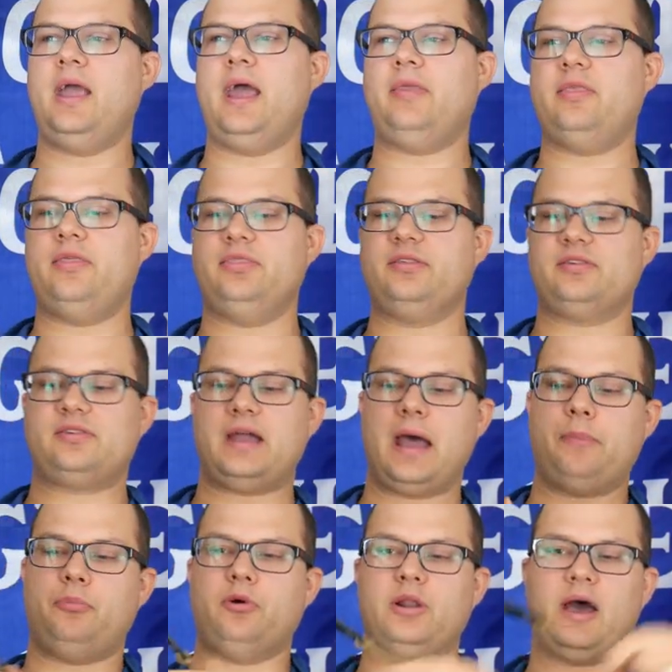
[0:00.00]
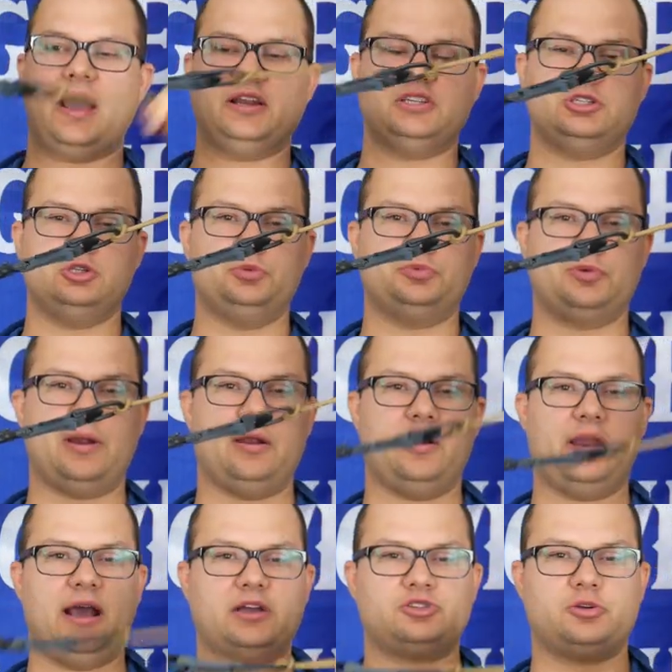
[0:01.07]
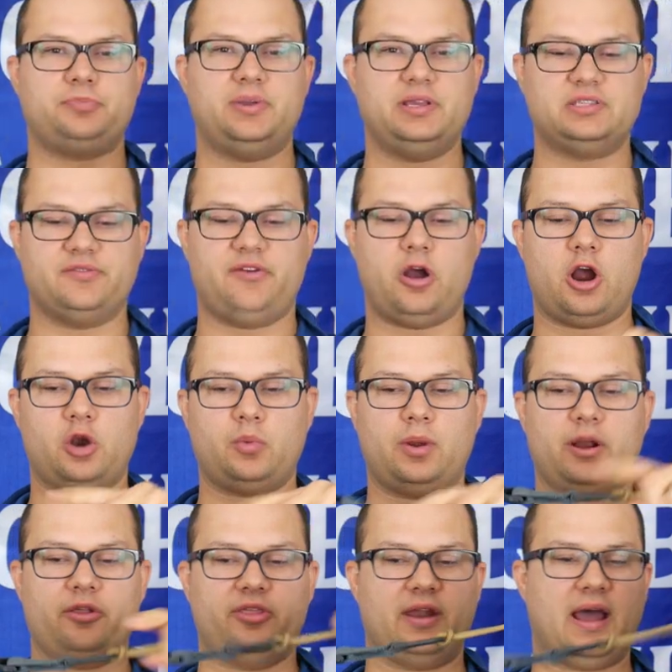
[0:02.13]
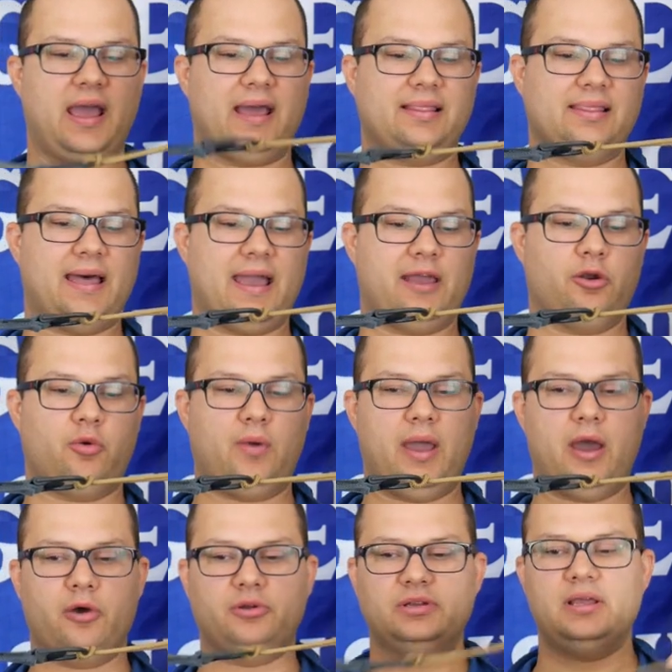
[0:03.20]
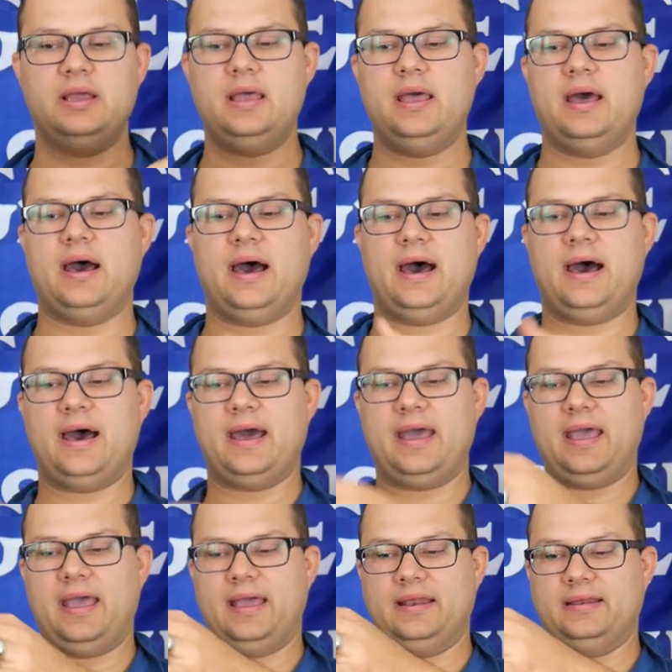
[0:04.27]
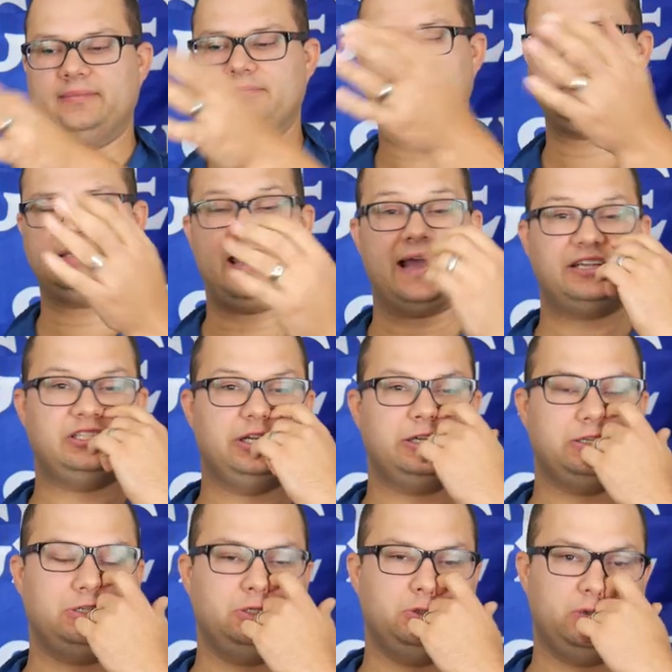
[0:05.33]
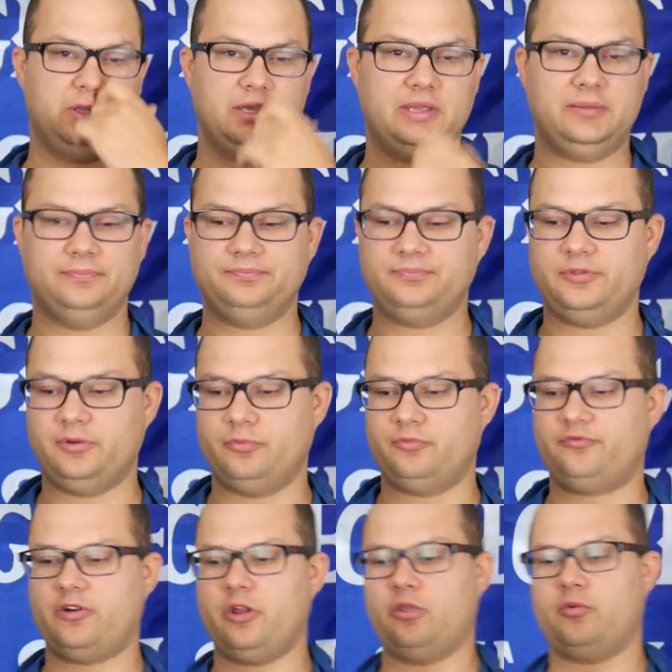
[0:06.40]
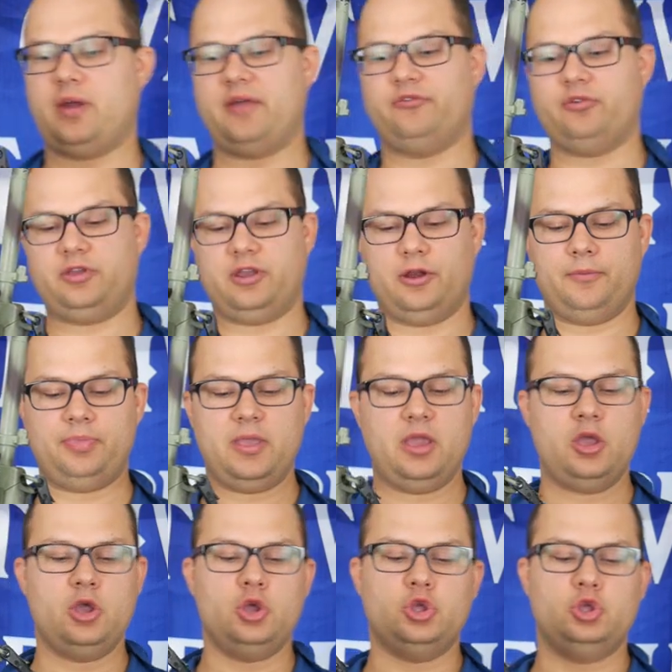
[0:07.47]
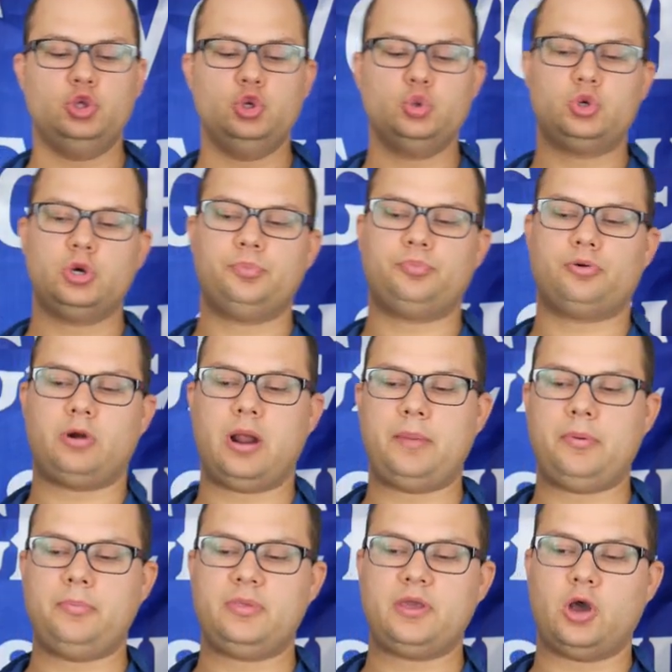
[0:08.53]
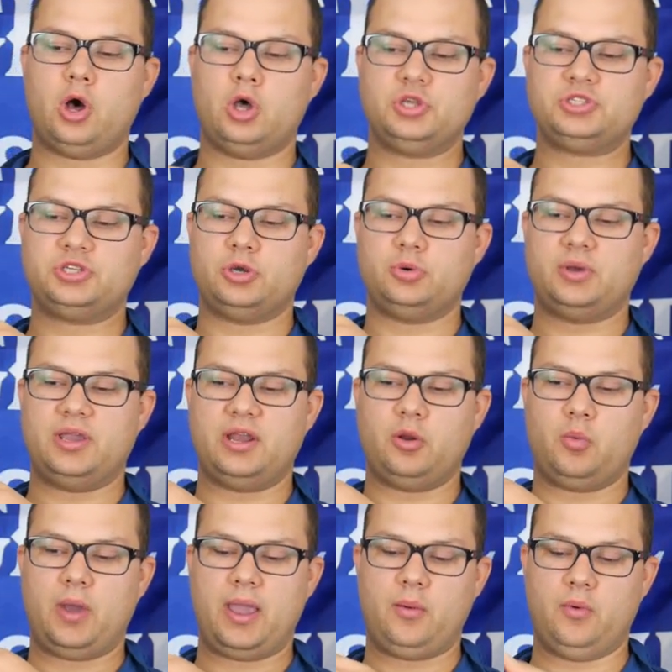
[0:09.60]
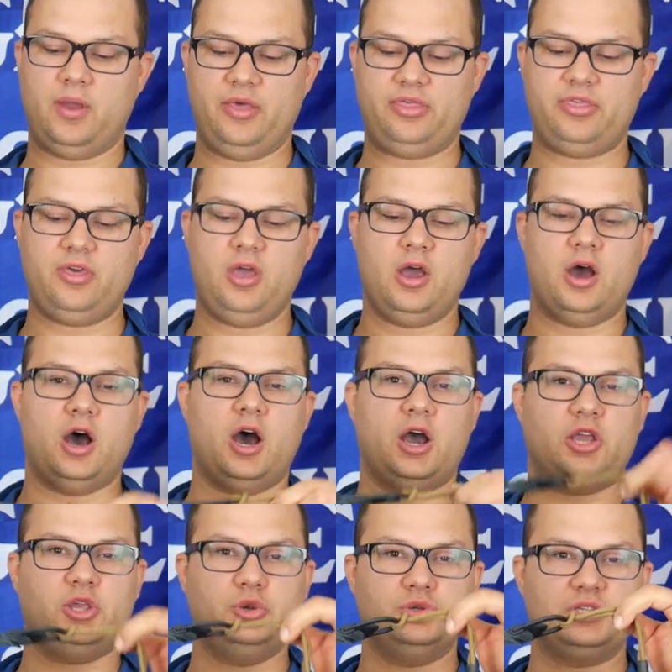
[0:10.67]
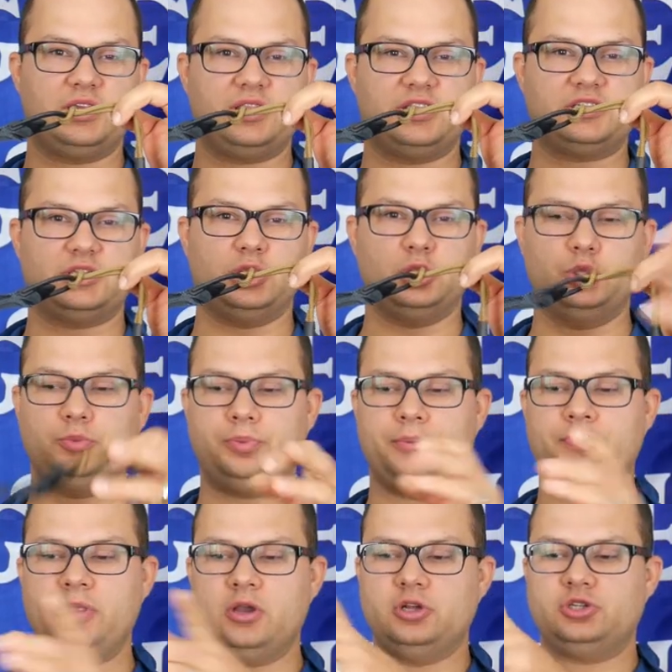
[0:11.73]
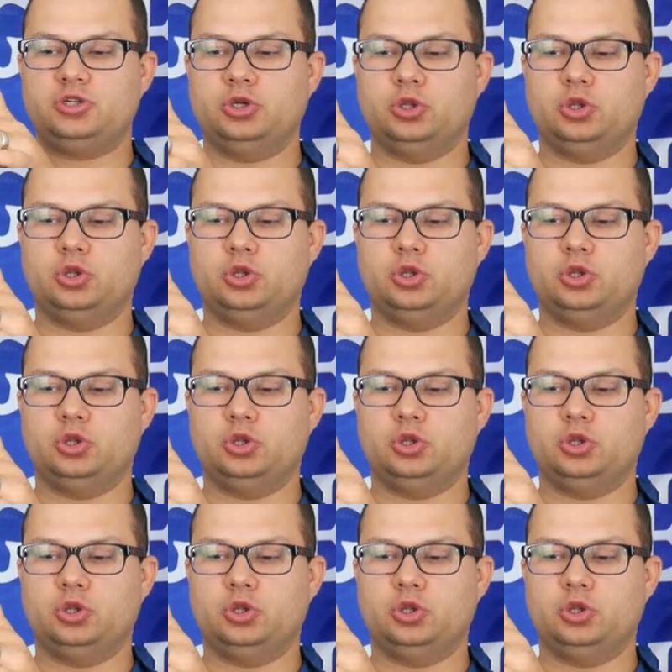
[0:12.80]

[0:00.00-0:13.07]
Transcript: and then this top one I just looped around an extra piece of hardware that I had lying around and attached it to the front of the rifle here. You could probably also get away with using this loop to